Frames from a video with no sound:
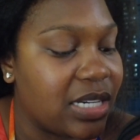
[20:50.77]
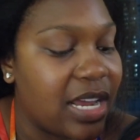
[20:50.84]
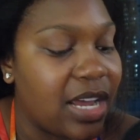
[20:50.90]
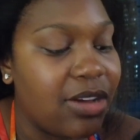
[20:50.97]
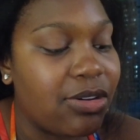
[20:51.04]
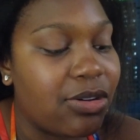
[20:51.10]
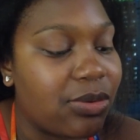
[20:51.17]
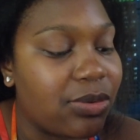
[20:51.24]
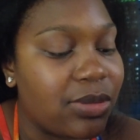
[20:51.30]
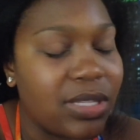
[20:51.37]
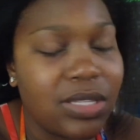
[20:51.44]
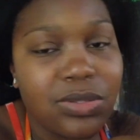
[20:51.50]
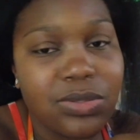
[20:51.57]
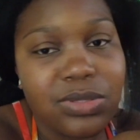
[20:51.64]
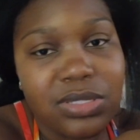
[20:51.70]
And I
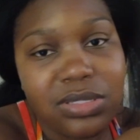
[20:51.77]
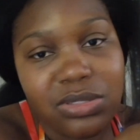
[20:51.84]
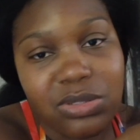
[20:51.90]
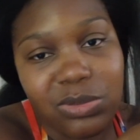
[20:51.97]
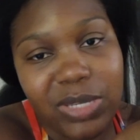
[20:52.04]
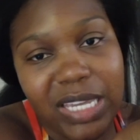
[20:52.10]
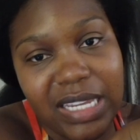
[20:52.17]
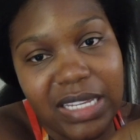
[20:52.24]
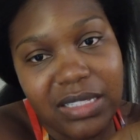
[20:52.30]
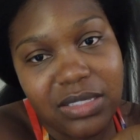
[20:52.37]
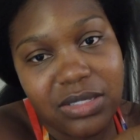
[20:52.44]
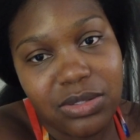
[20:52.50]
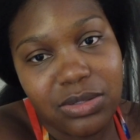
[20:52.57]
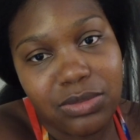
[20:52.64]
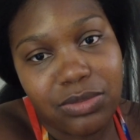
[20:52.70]
only used 2
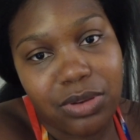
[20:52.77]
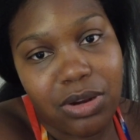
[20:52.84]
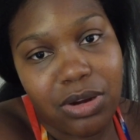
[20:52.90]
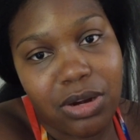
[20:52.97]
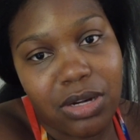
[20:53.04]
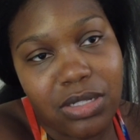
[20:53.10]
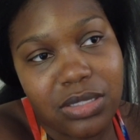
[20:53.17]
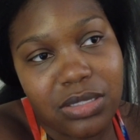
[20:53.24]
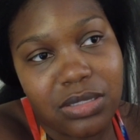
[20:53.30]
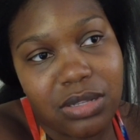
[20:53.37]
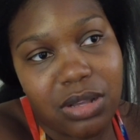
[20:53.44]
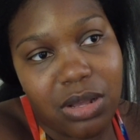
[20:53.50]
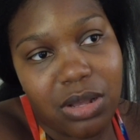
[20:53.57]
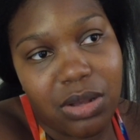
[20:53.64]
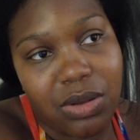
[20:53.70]
cans so far.
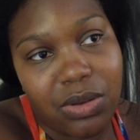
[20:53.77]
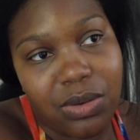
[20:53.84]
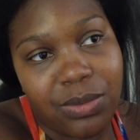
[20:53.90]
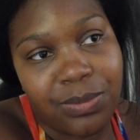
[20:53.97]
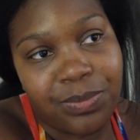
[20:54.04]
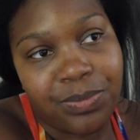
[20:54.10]
So